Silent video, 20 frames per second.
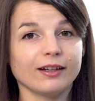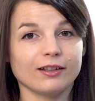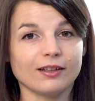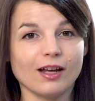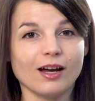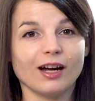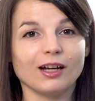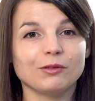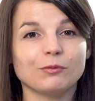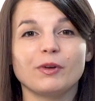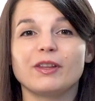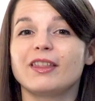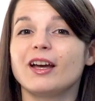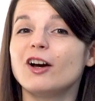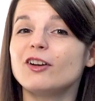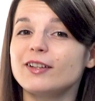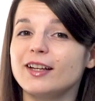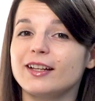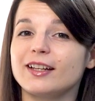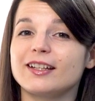a lot
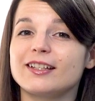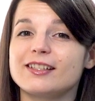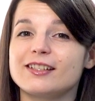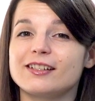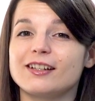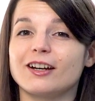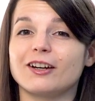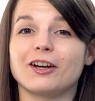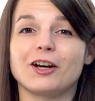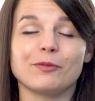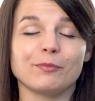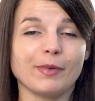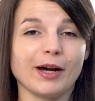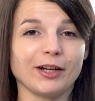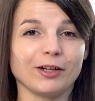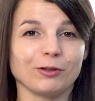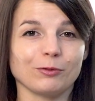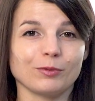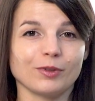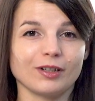without getting stuck on
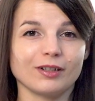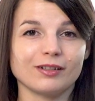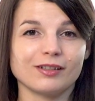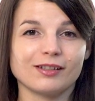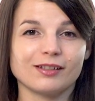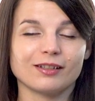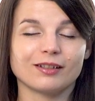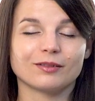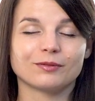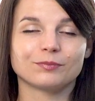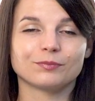minor words.